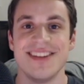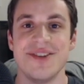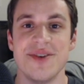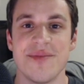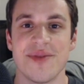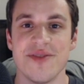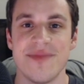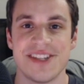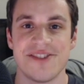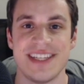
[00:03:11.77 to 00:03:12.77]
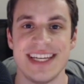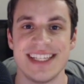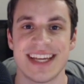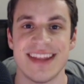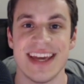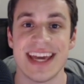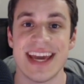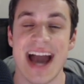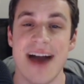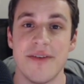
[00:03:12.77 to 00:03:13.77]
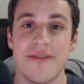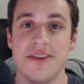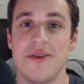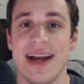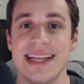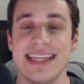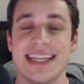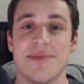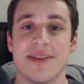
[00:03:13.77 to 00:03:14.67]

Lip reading: To improve my strategic thinking, I have a few ideas,